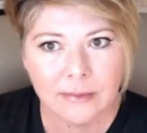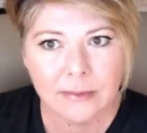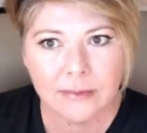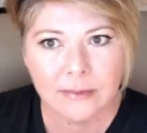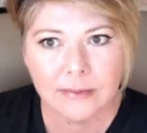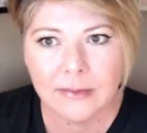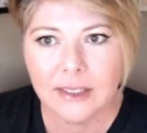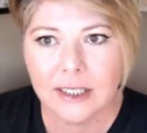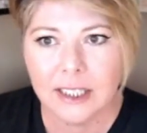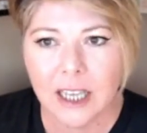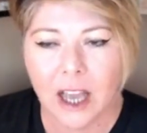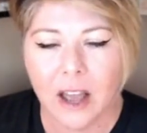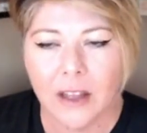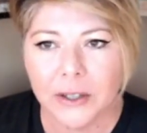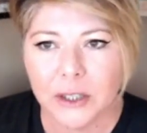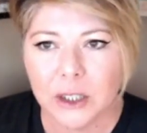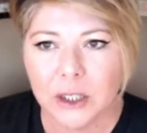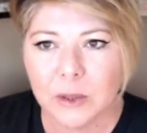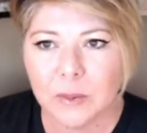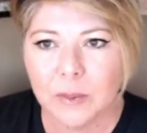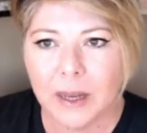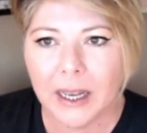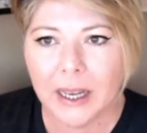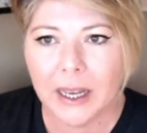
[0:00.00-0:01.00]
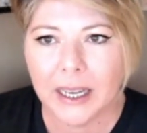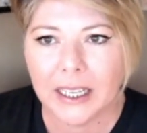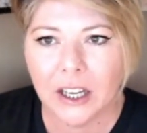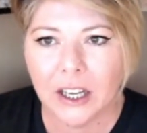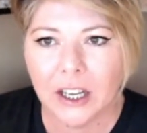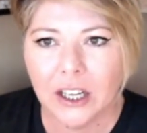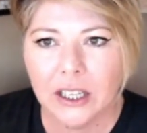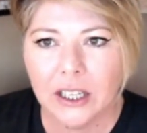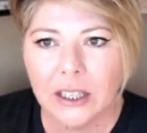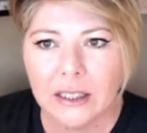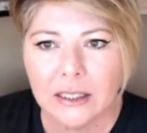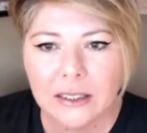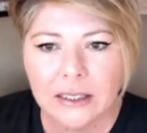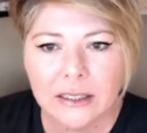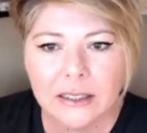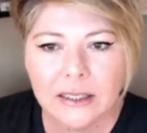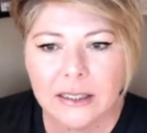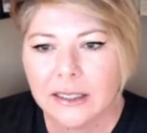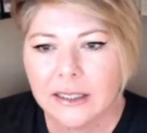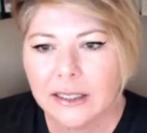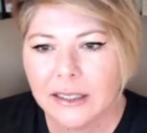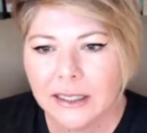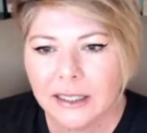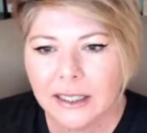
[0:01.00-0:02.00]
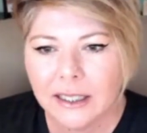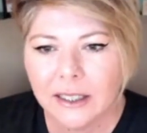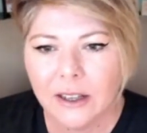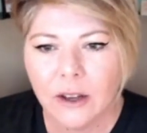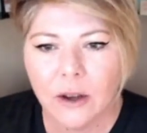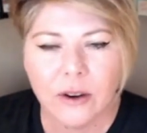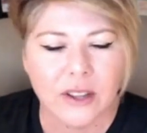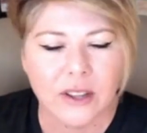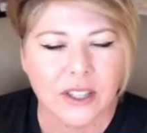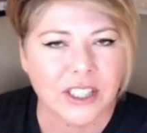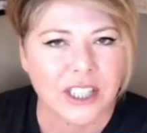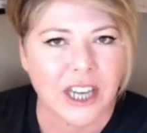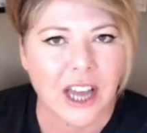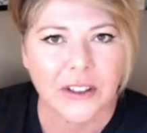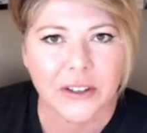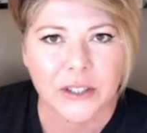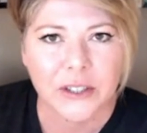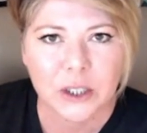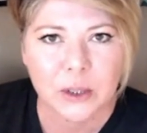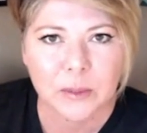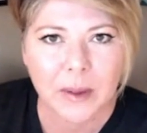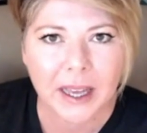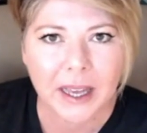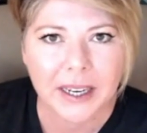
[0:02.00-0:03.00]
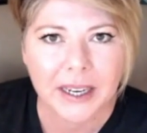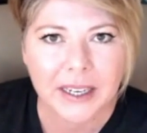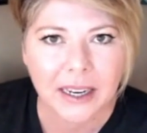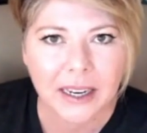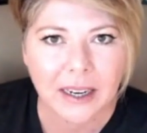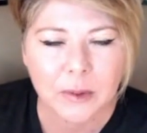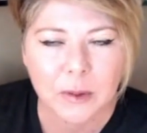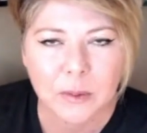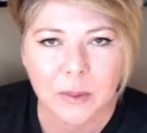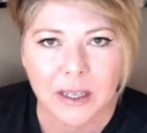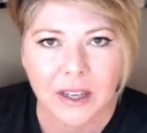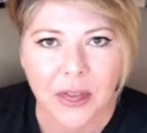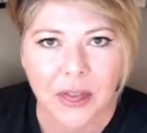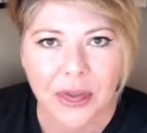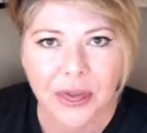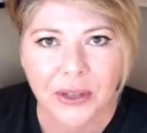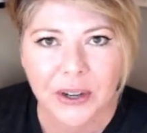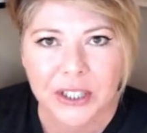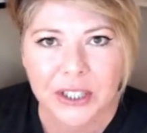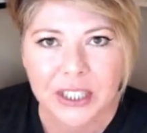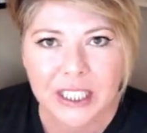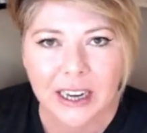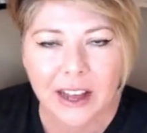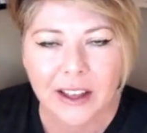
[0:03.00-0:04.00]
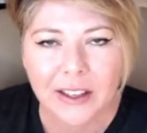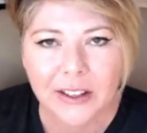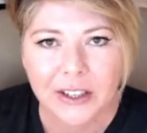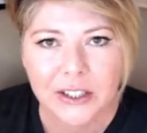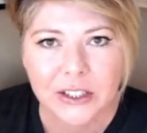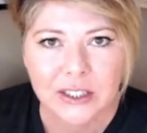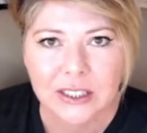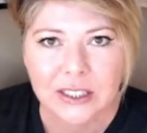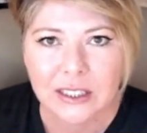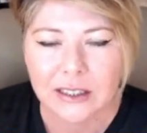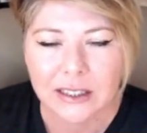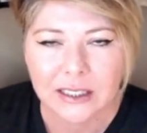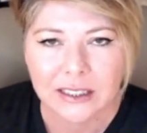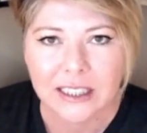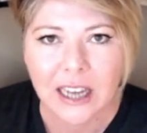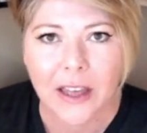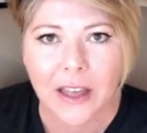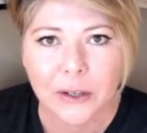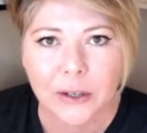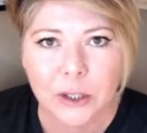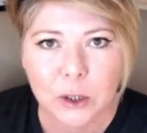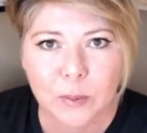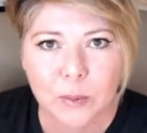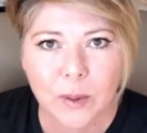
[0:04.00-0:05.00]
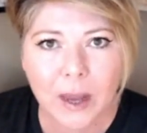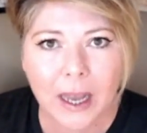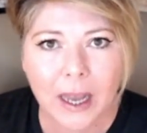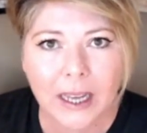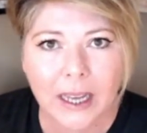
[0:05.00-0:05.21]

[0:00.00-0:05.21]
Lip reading: Dollar spot, y'all. Go to the dollar spot and end up spending $30 on the dollar spot.